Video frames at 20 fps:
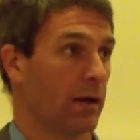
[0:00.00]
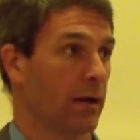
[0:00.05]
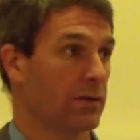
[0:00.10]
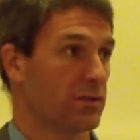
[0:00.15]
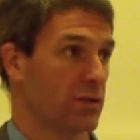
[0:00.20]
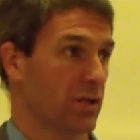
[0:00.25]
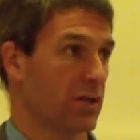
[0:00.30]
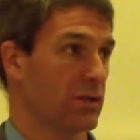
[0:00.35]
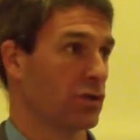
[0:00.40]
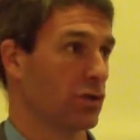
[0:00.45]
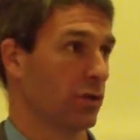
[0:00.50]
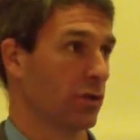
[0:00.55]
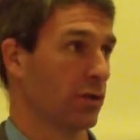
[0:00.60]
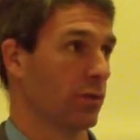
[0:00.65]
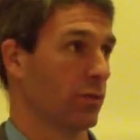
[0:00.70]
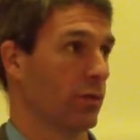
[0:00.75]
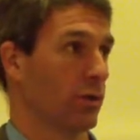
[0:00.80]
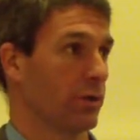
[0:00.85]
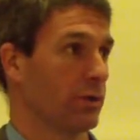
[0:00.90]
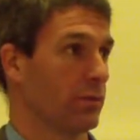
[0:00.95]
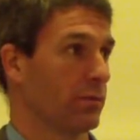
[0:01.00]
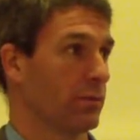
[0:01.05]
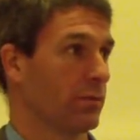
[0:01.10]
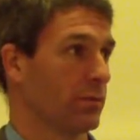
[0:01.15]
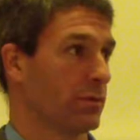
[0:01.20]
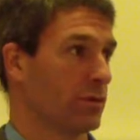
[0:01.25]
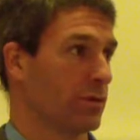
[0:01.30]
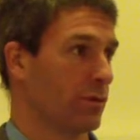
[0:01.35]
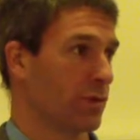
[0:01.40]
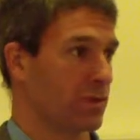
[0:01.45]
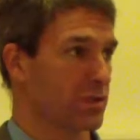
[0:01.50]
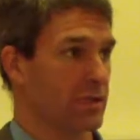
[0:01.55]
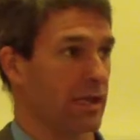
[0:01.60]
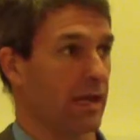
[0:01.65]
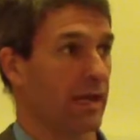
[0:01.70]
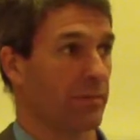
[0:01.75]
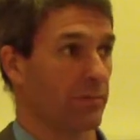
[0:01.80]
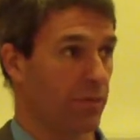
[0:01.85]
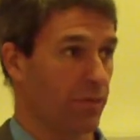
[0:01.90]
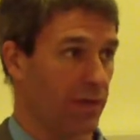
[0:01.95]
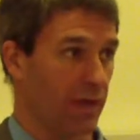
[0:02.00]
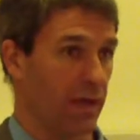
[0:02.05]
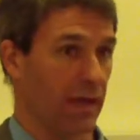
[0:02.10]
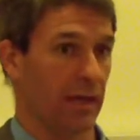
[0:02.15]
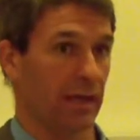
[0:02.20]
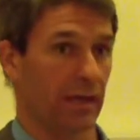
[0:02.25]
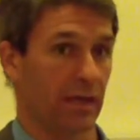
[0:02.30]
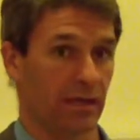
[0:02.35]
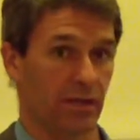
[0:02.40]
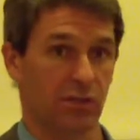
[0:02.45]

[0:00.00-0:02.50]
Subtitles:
essentially would do the same thing